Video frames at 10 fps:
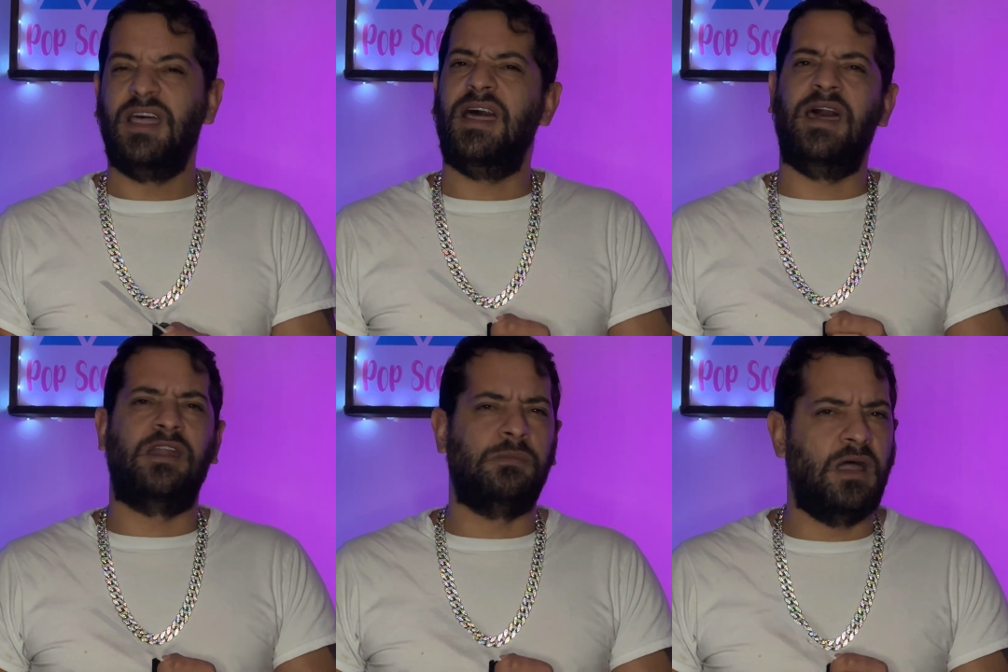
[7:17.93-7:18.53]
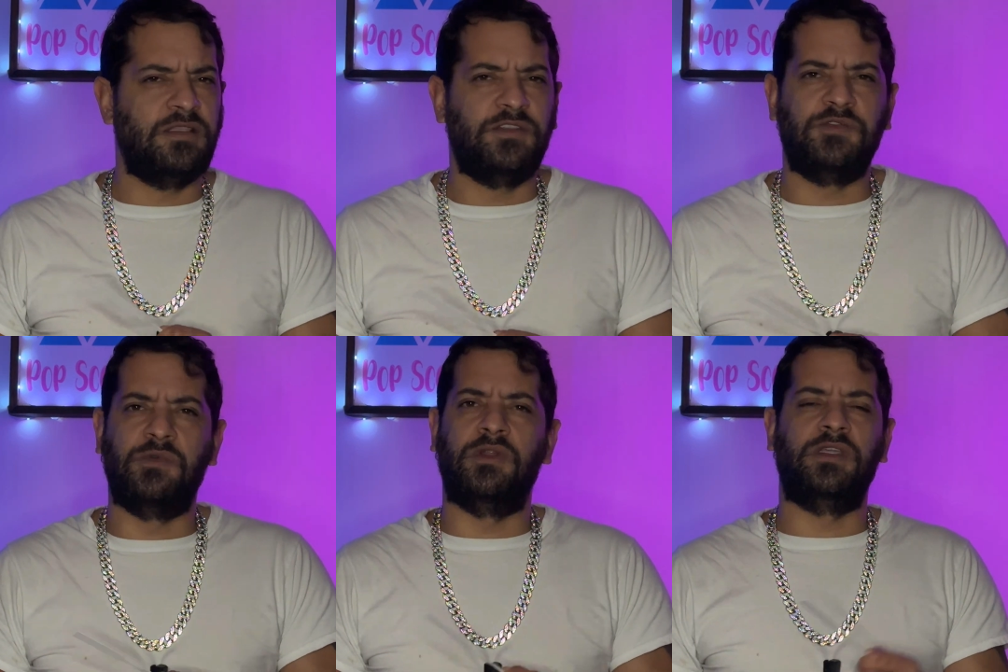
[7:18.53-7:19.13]
Atomizer is
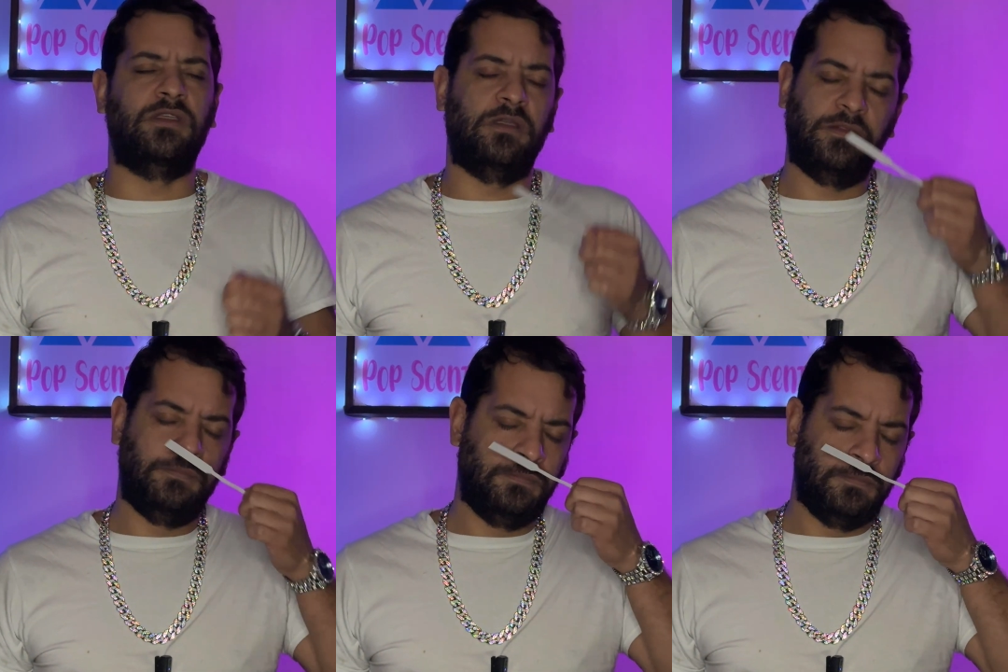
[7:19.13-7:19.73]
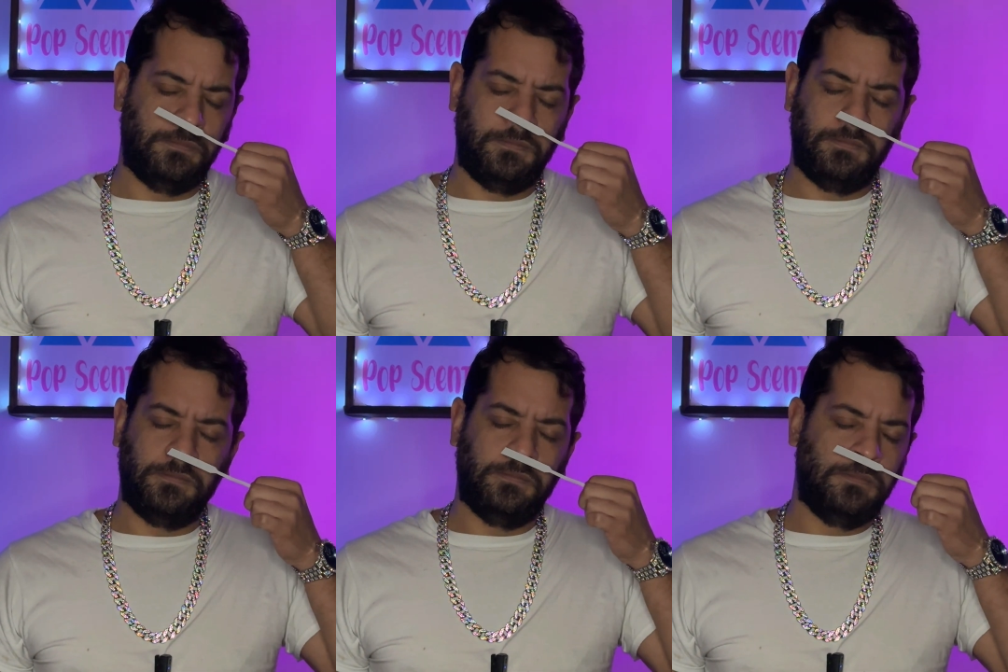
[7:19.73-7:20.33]
really good.
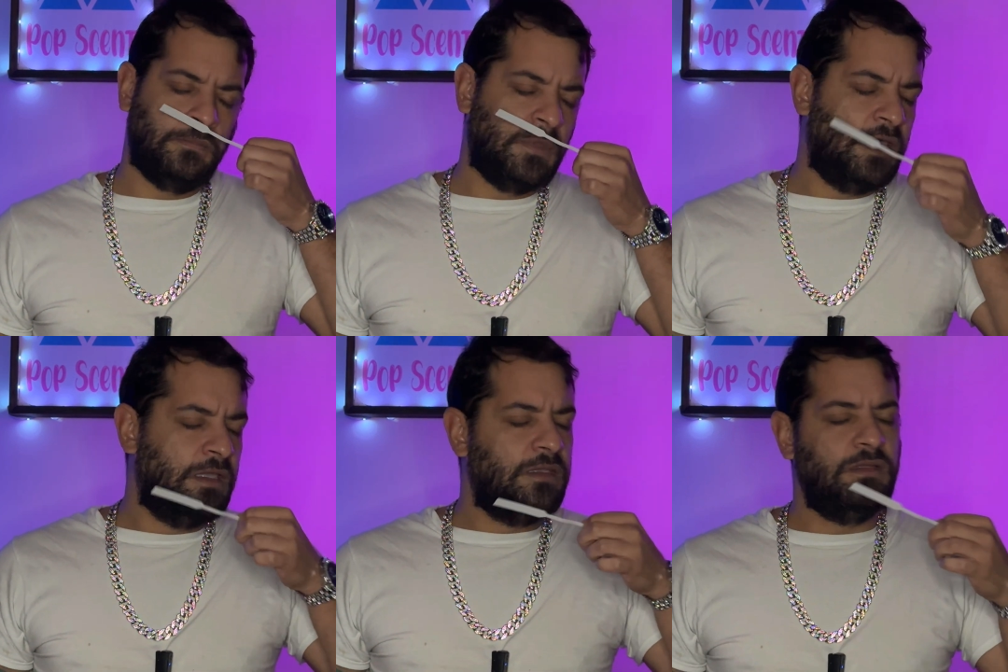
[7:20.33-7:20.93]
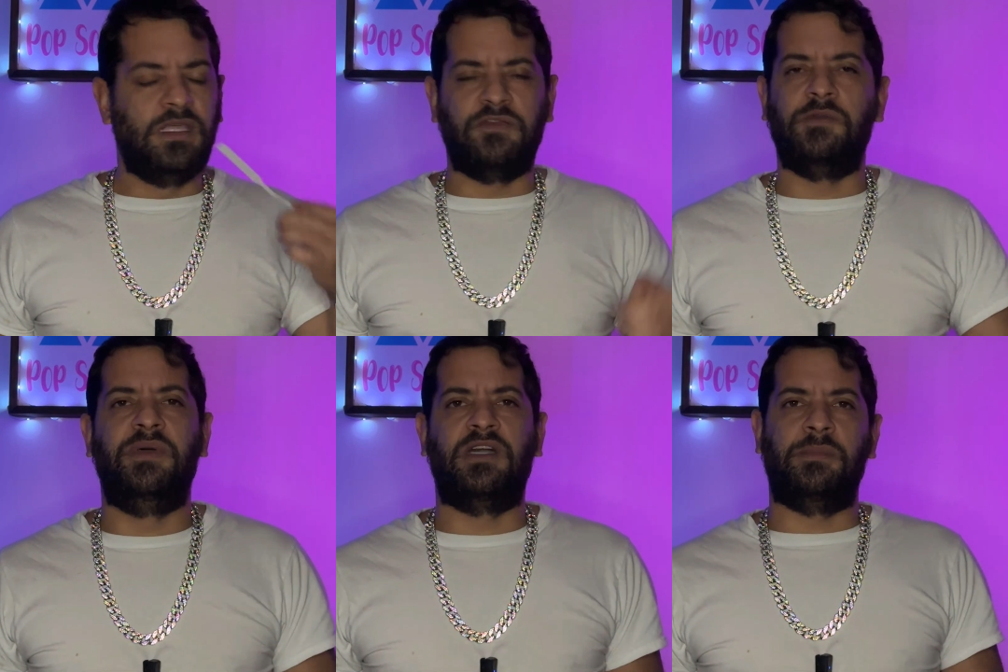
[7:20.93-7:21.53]
You
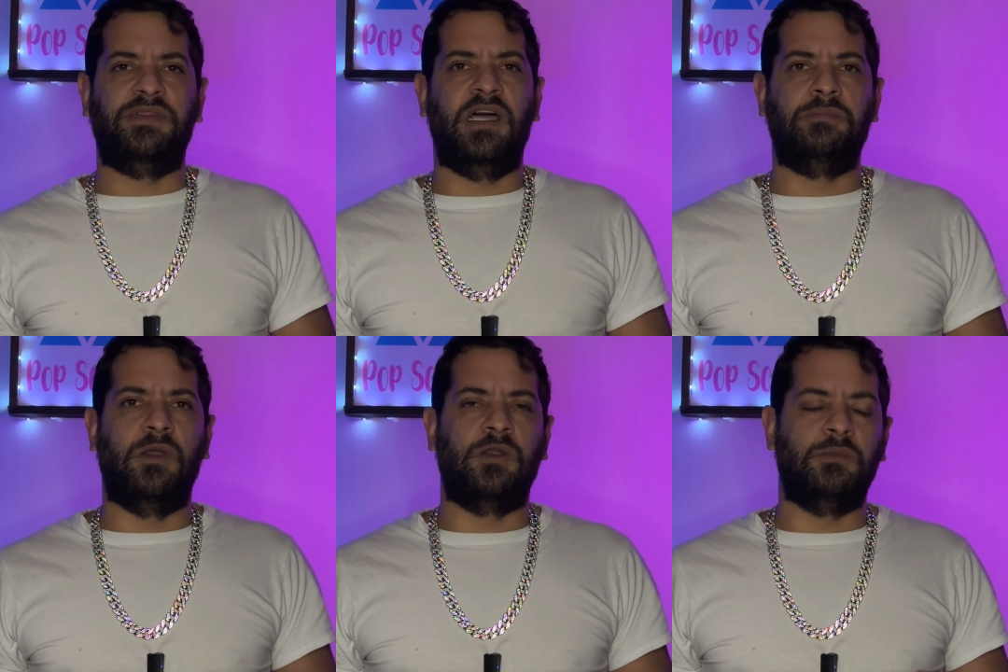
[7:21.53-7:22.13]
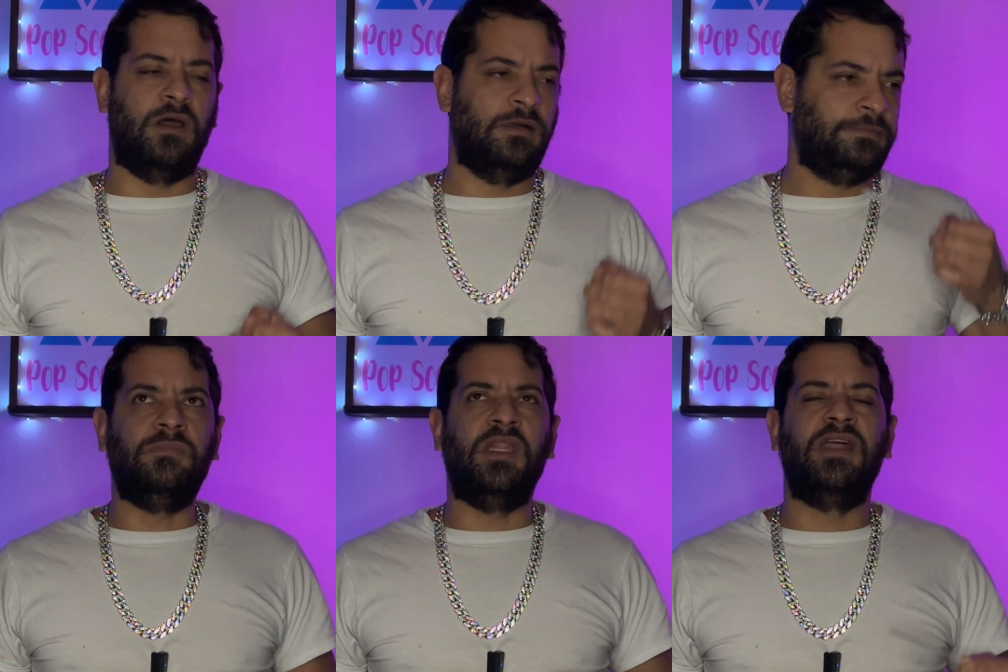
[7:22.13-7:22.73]
definitely pick up on that bergamot
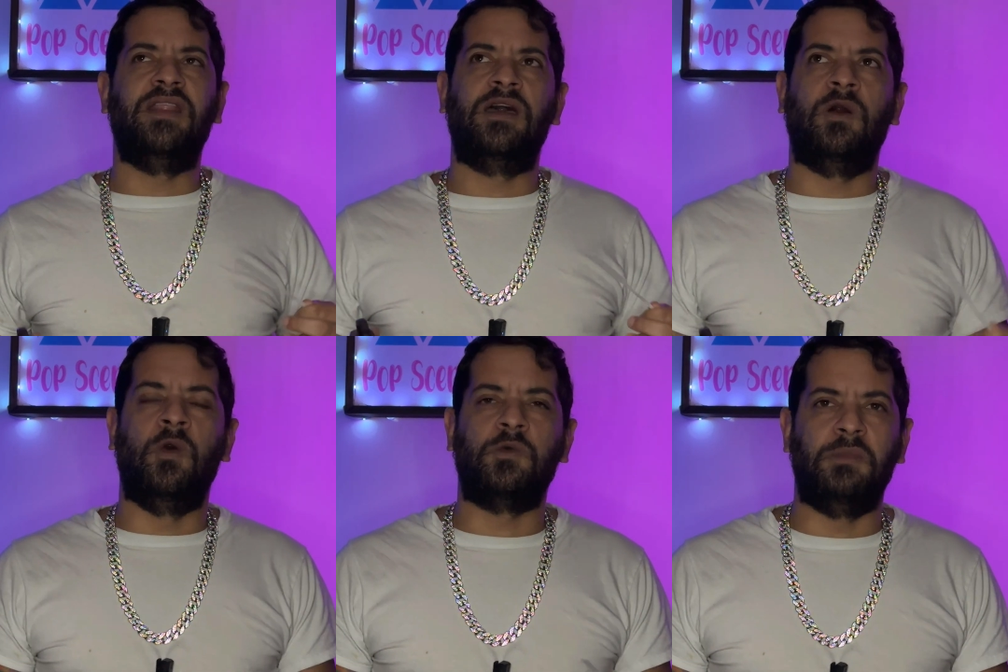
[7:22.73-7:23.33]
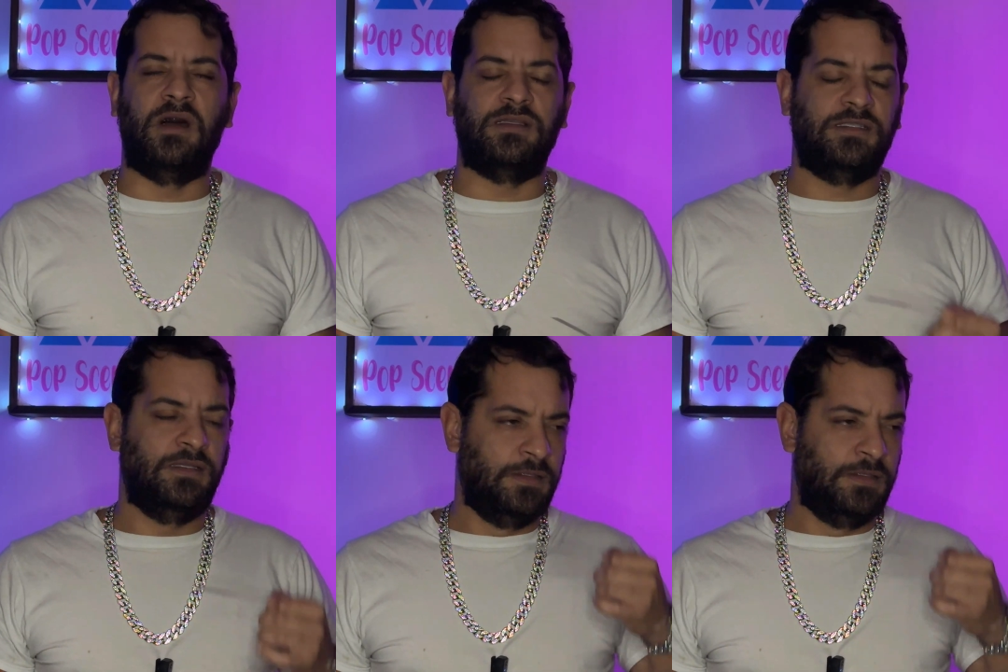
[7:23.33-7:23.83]
and that oak moss.